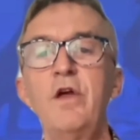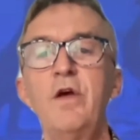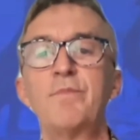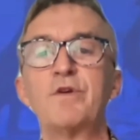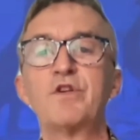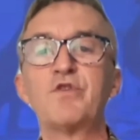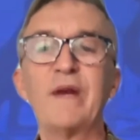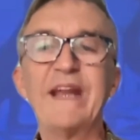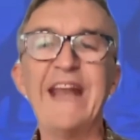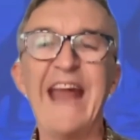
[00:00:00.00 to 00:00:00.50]

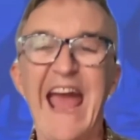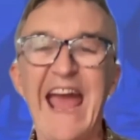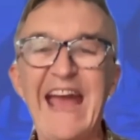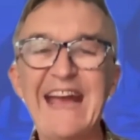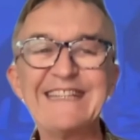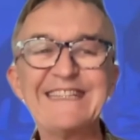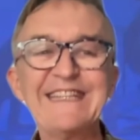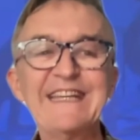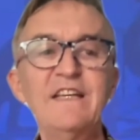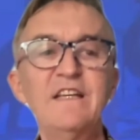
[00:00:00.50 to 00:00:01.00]
between
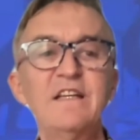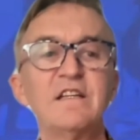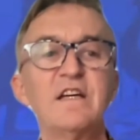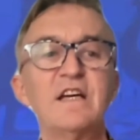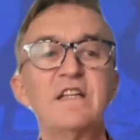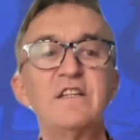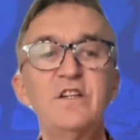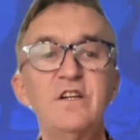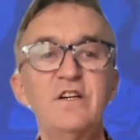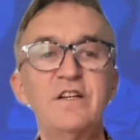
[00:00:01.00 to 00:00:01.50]
acting
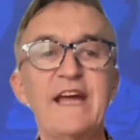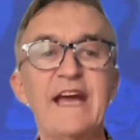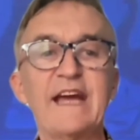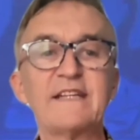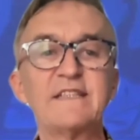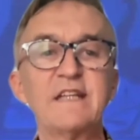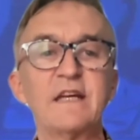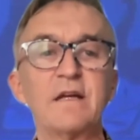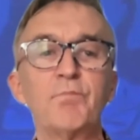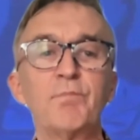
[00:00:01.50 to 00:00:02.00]
and not
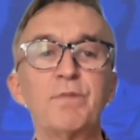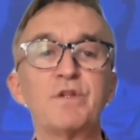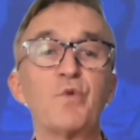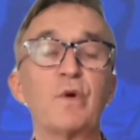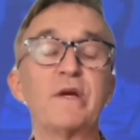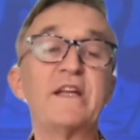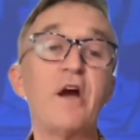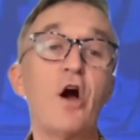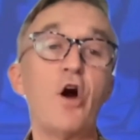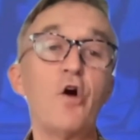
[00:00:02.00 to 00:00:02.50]
acting,
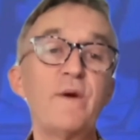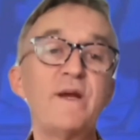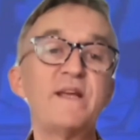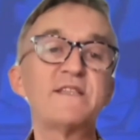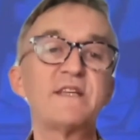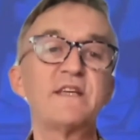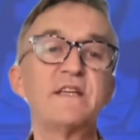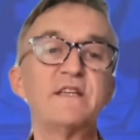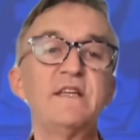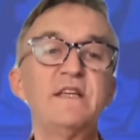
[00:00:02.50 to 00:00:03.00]
between
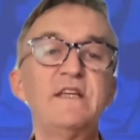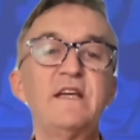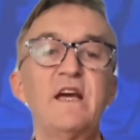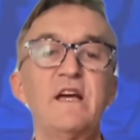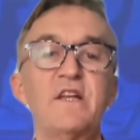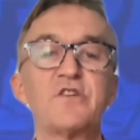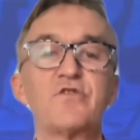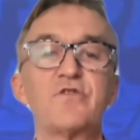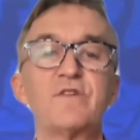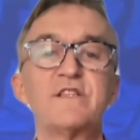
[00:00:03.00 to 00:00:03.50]
OECD
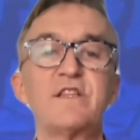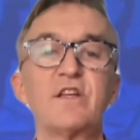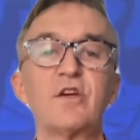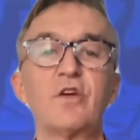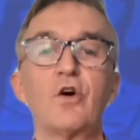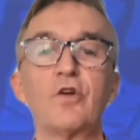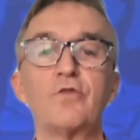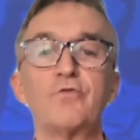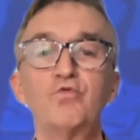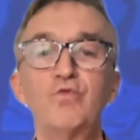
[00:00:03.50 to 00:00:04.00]
countries that
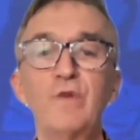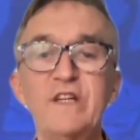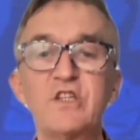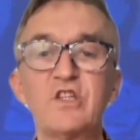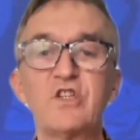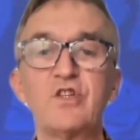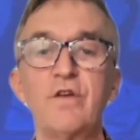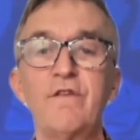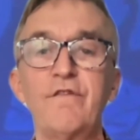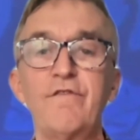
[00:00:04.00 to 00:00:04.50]
got
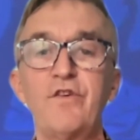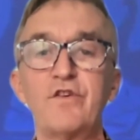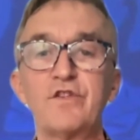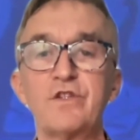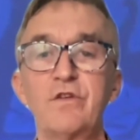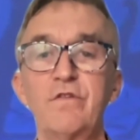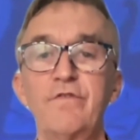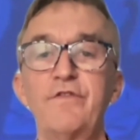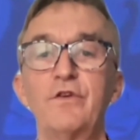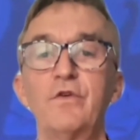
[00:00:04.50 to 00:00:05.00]
rich on
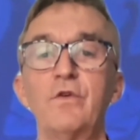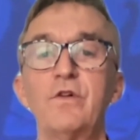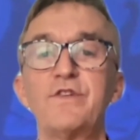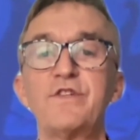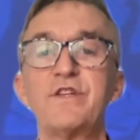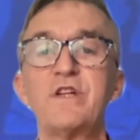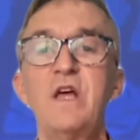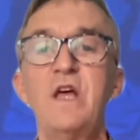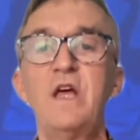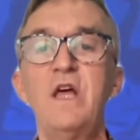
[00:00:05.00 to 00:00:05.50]
fossil
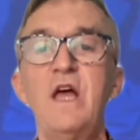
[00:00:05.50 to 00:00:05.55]
fuels